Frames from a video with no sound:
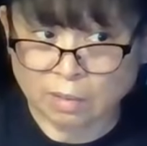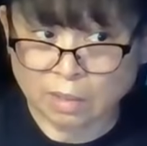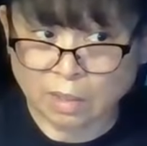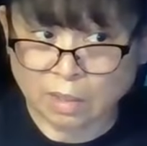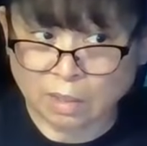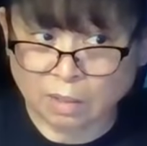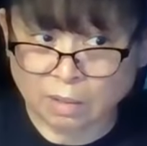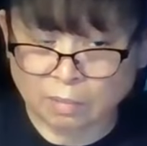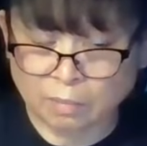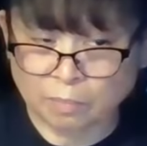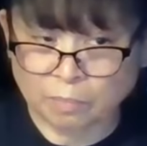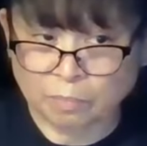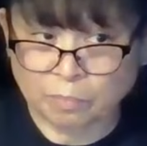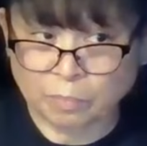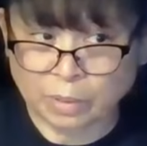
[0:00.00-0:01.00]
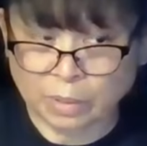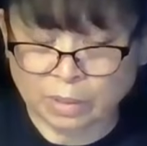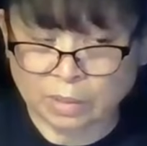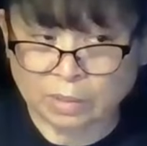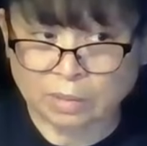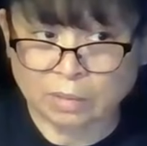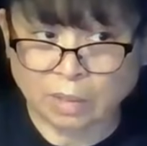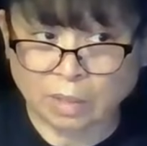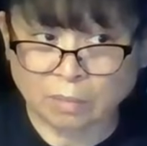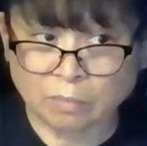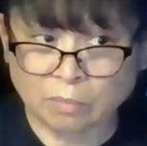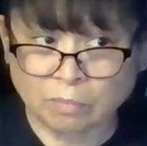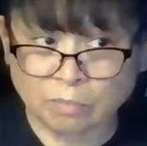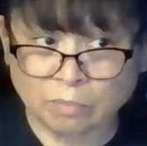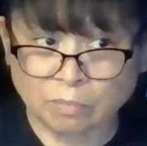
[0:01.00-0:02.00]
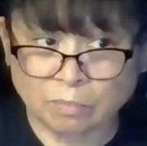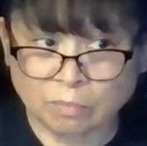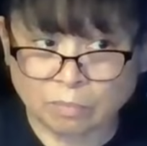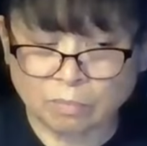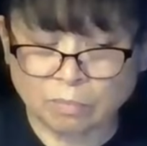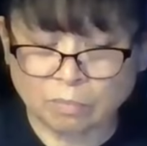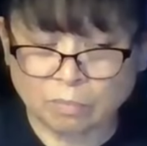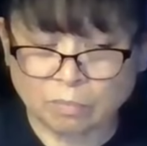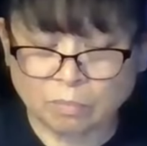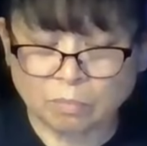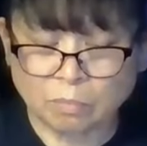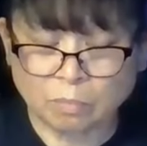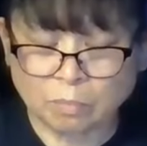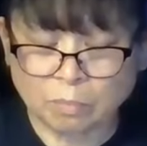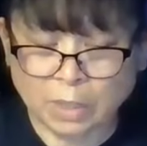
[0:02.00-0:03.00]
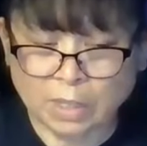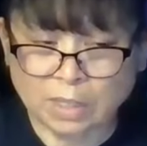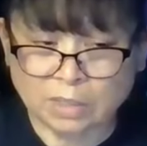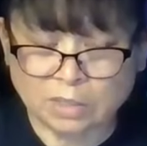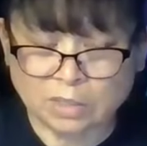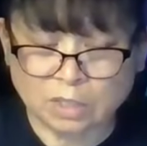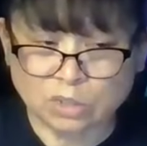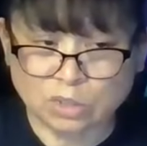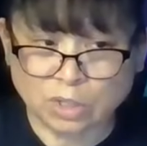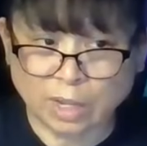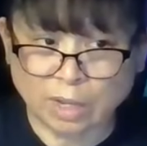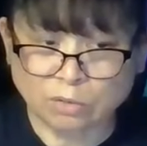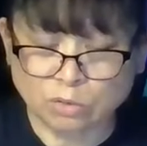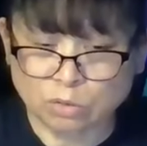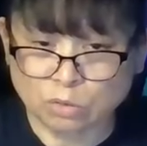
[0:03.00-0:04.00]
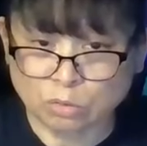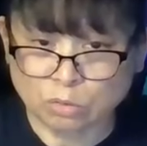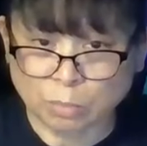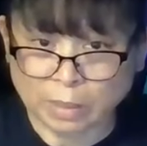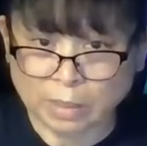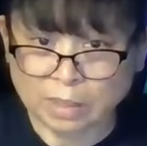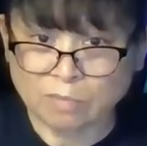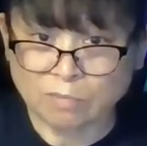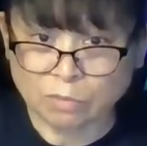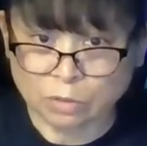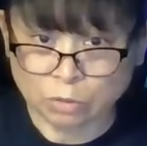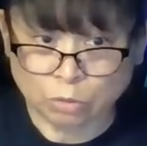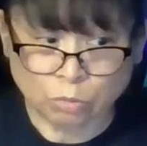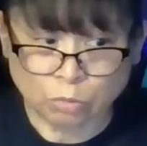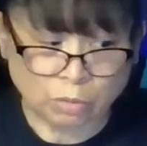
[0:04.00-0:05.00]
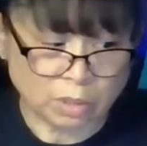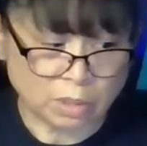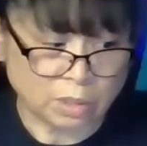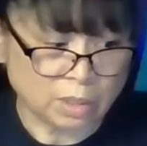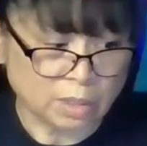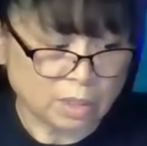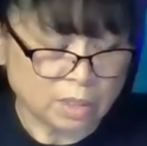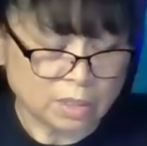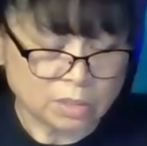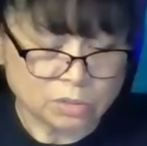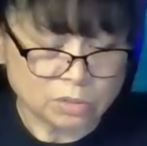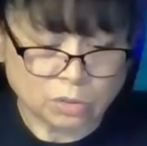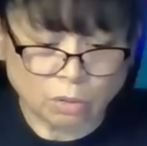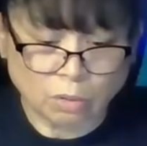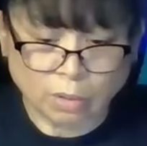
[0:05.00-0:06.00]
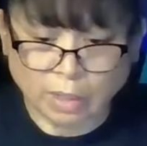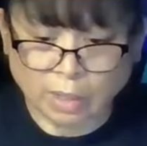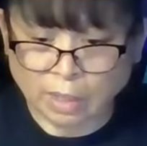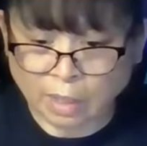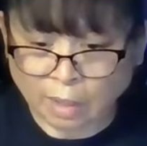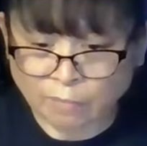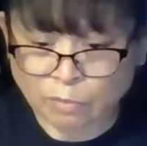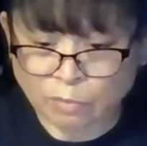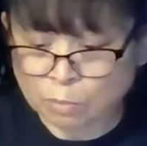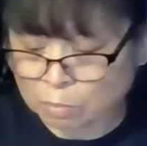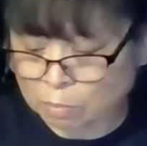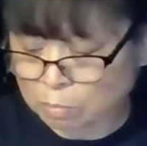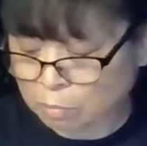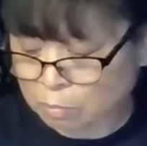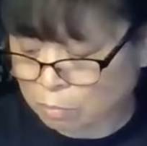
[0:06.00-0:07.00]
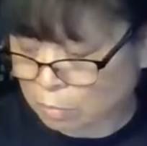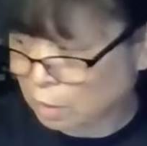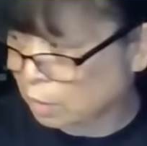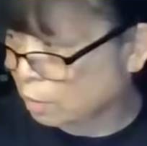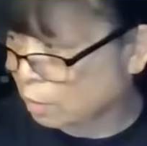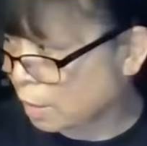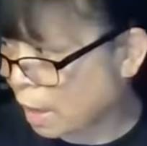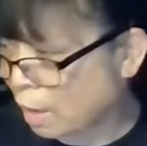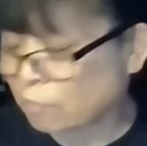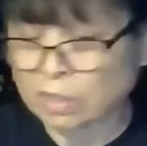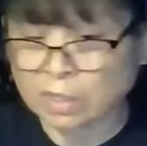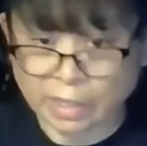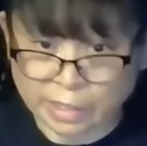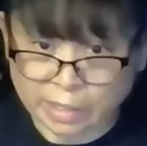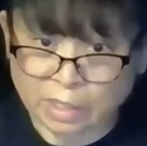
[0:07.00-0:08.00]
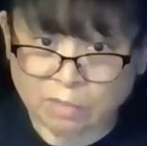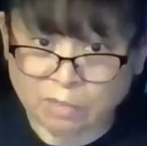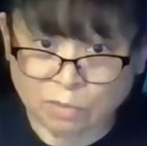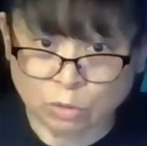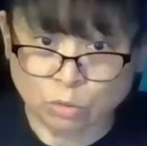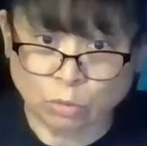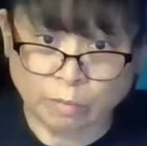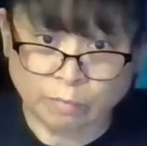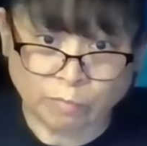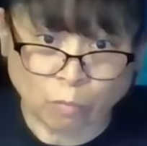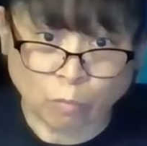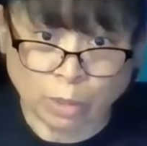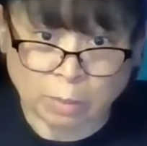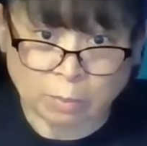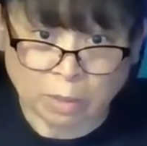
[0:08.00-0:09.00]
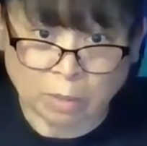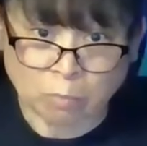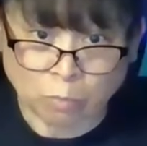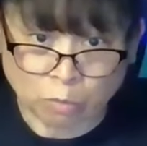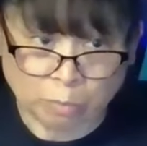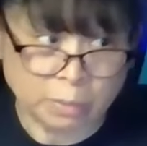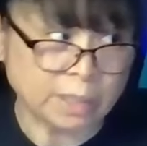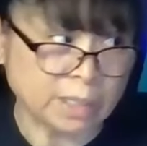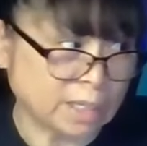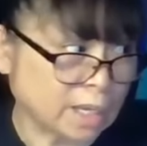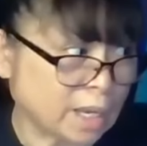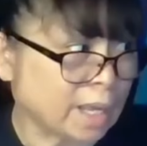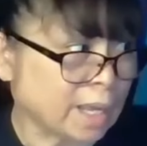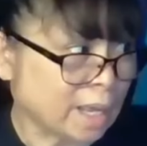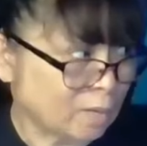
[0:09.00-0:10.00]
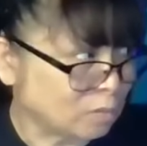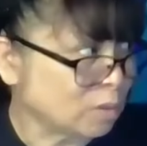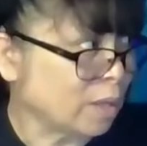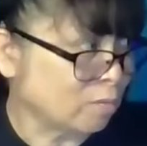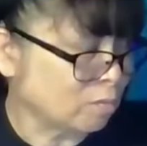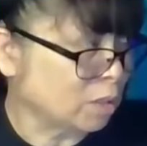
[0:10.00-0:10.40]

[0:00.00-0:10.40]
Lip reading: But I'm paying attention now to my inventory. So I have to have a lot of inventory. If I want to make more money, I have to have a